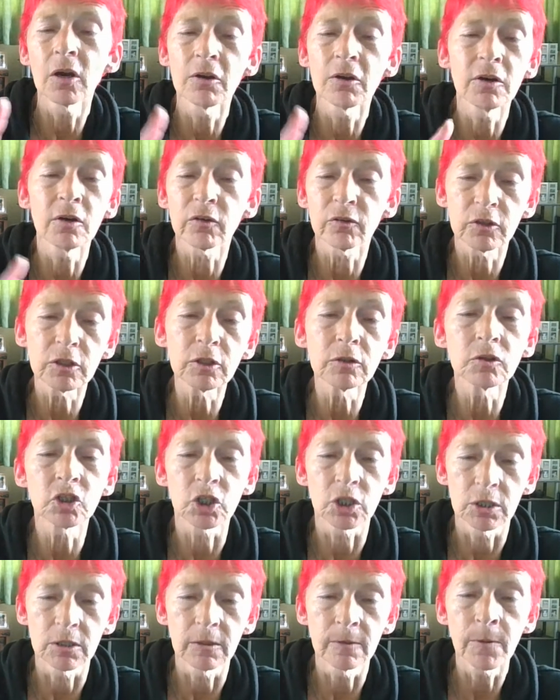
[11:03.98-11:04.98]
only off
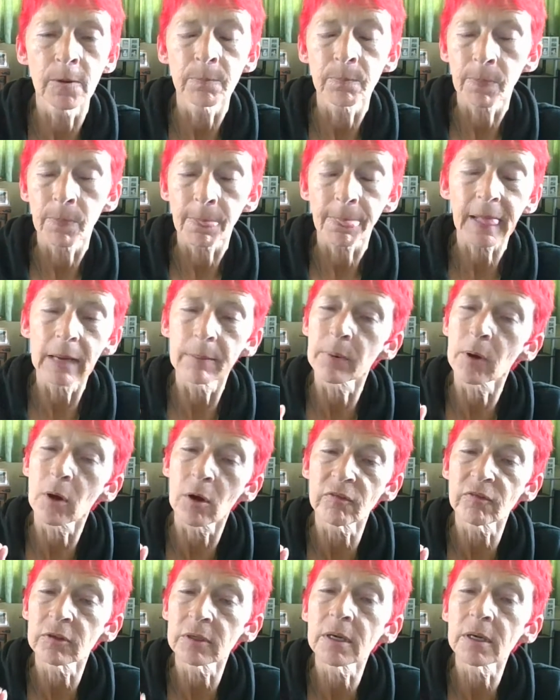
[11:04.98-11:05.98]
YouTube, but
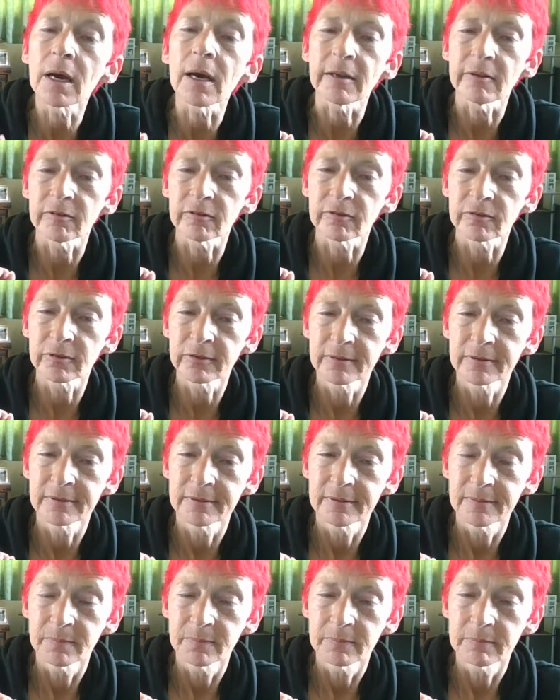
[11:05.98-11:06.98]
off life,
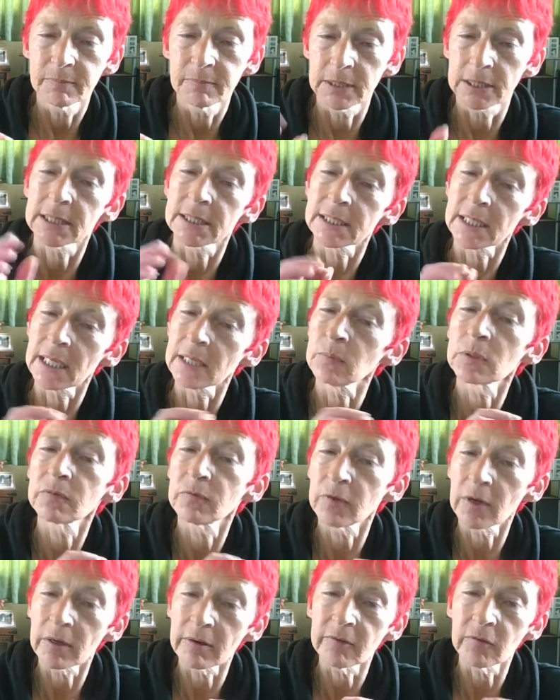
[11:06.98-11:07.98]
because Zed was
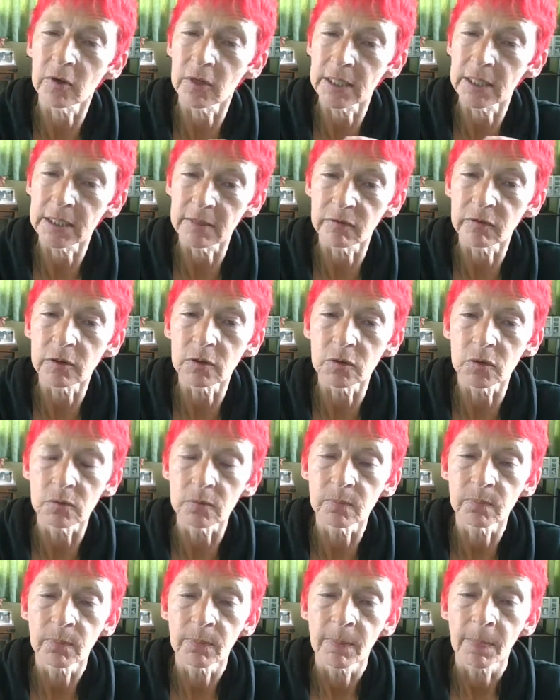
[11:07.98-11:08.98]
very, very difficult,
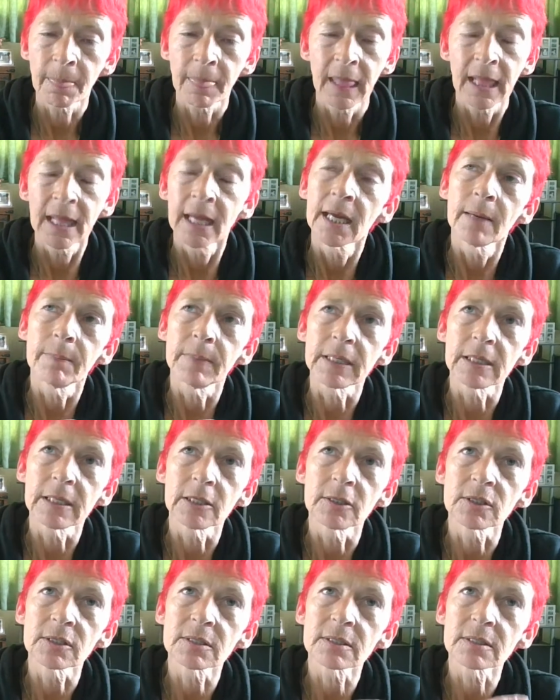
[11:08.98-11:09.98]

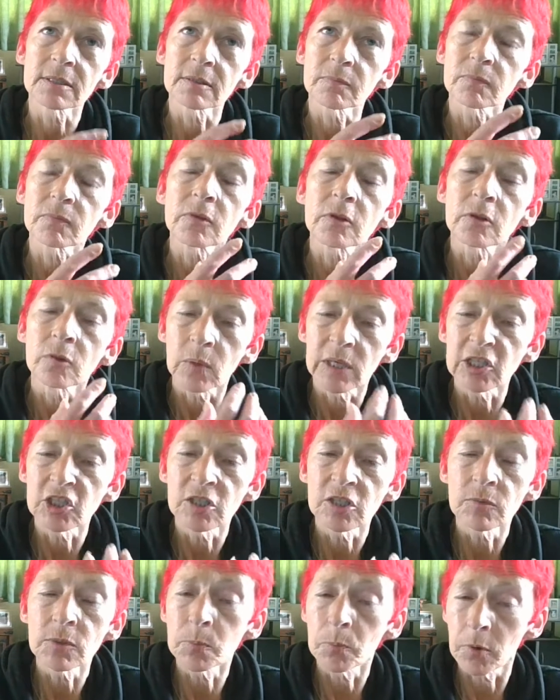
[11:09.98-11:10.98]
because the way
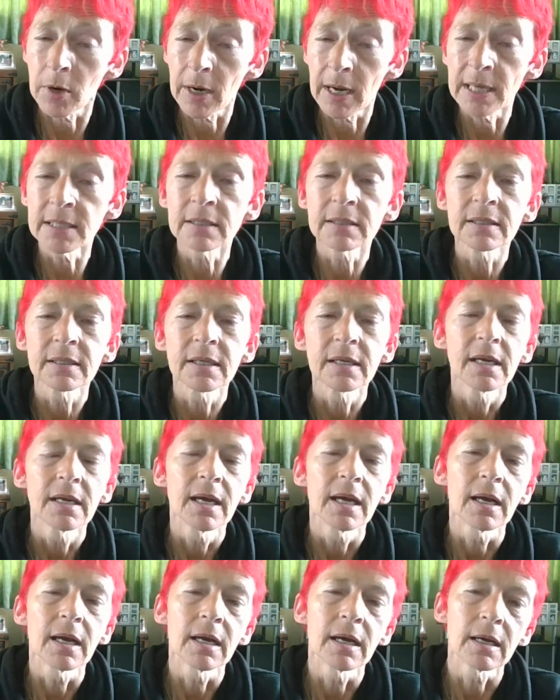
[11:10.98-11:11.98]
she was bred.
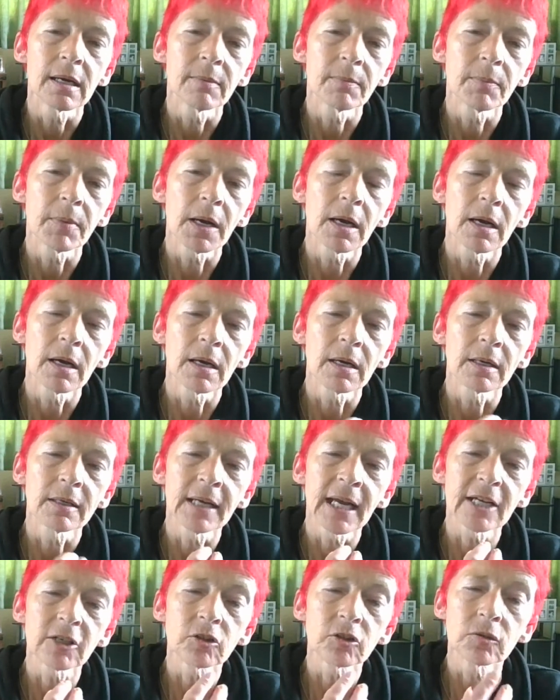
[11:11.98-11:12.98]
Her
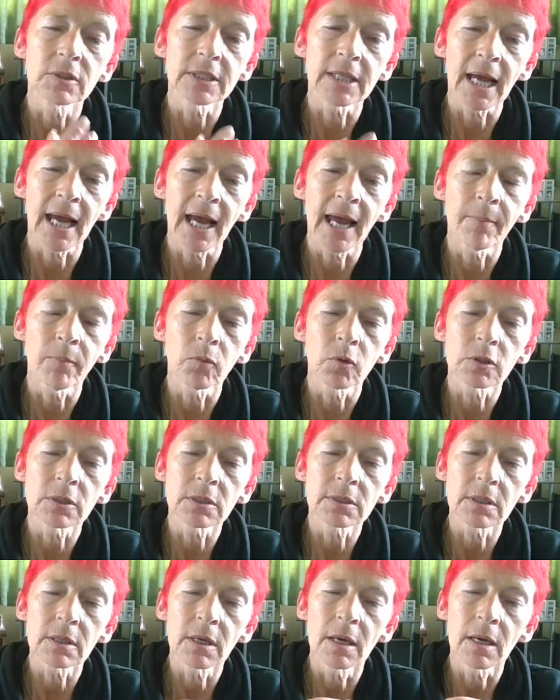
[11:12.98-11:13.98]
natural dam
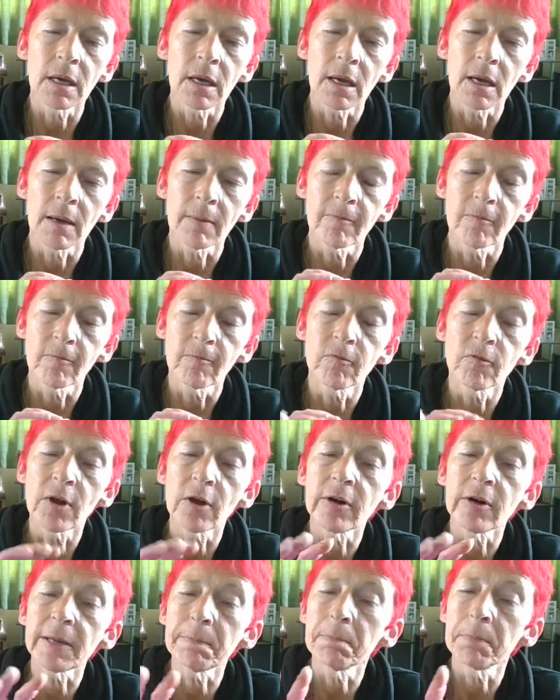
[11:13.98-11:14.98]
was
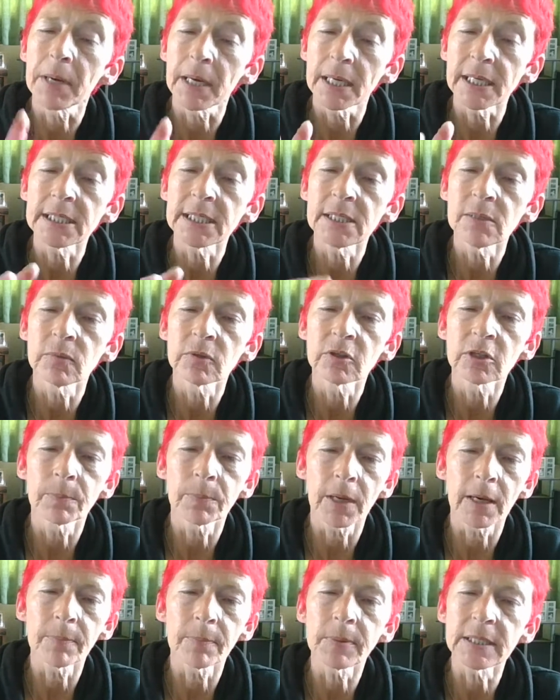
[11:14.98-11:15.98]
very bitey with the
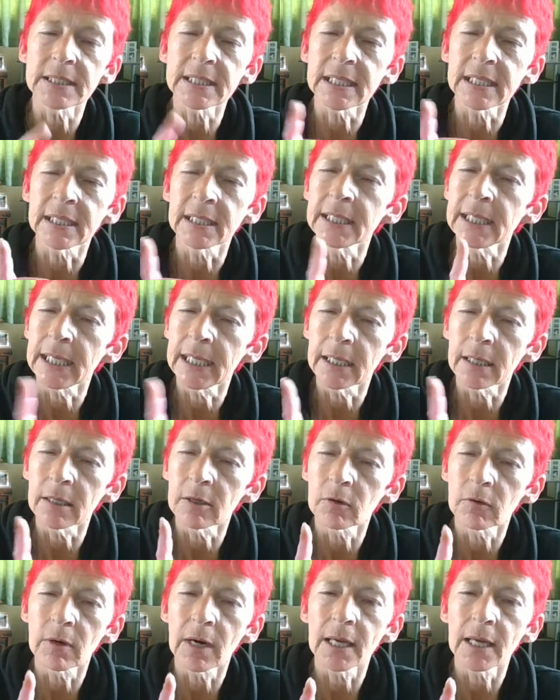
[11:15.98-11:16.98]
puppies in an
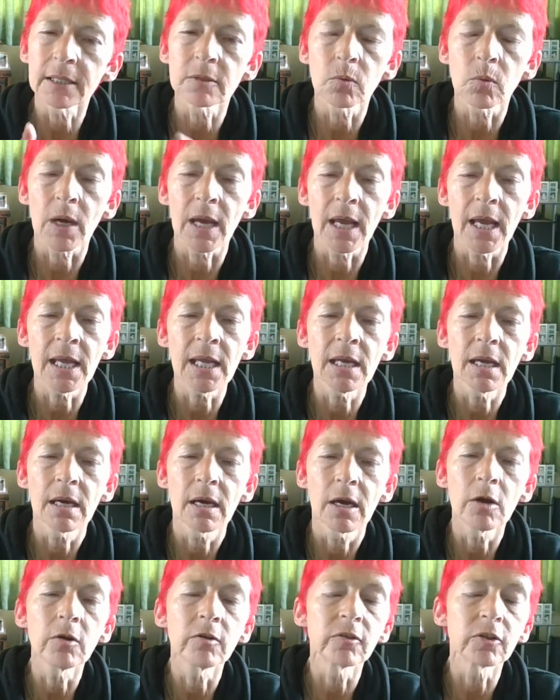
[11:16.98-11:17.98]
incorrect way,
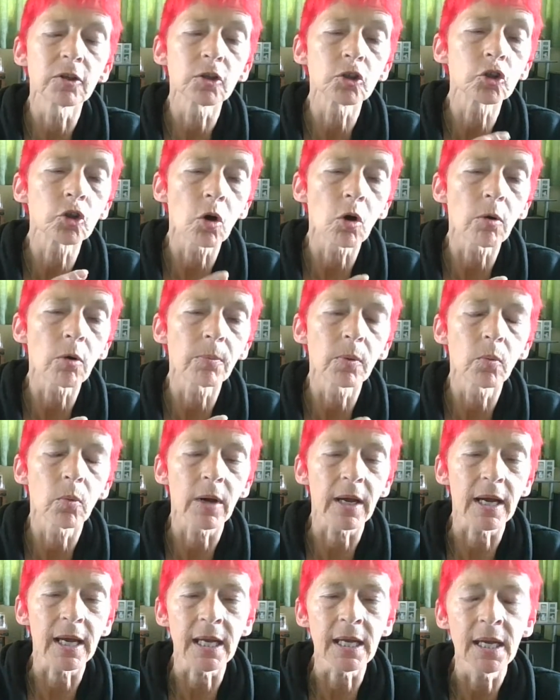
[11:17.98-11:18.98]
over the top
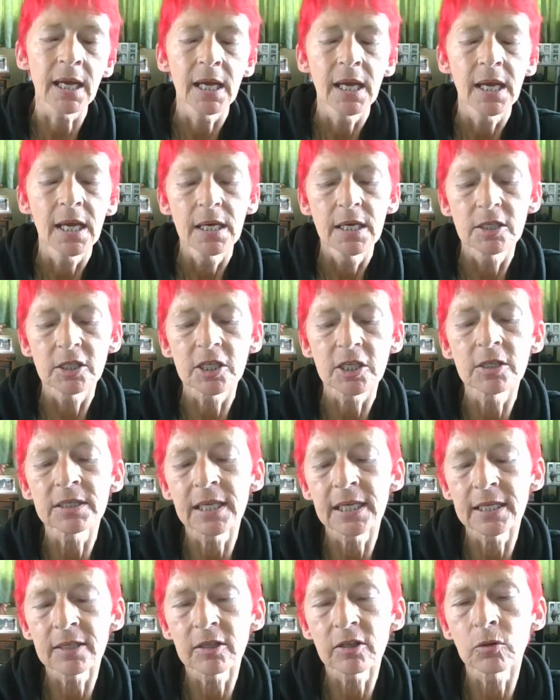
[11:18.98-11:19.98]
way. So
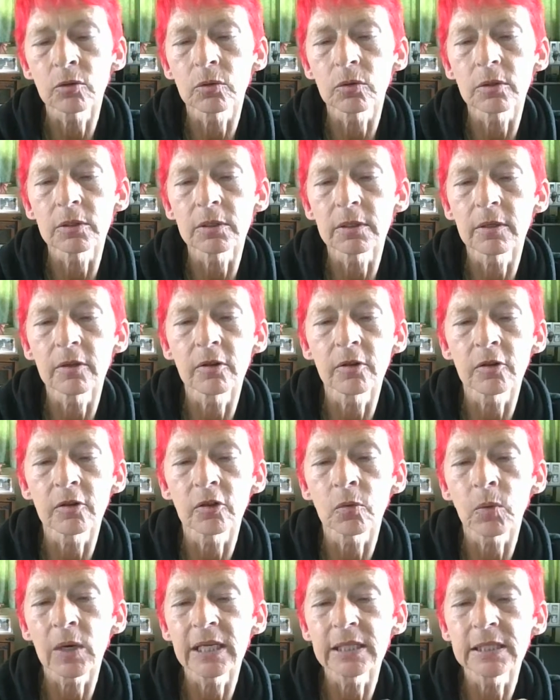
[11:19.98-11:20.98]
Zed thought
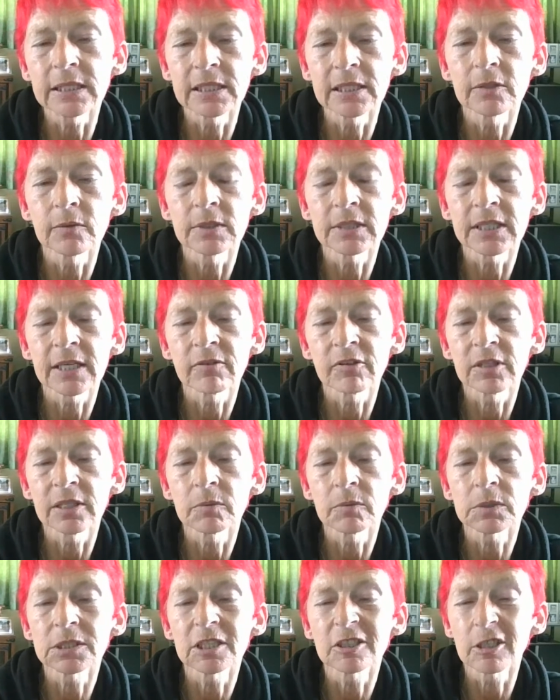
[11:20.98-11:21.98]
the way to deal with everything
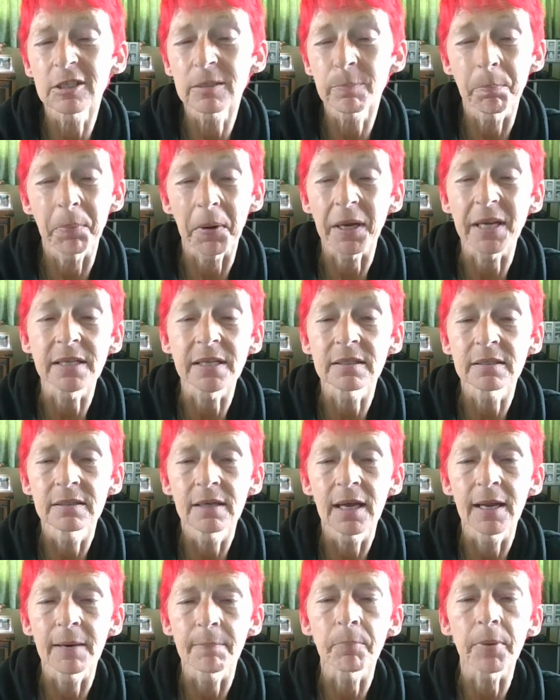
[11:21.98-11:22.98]
was to just bite,
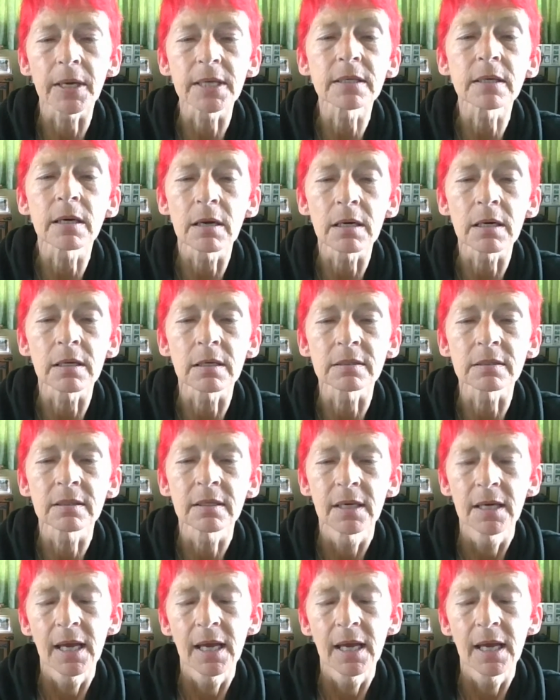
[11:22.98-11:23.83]
and bite hard.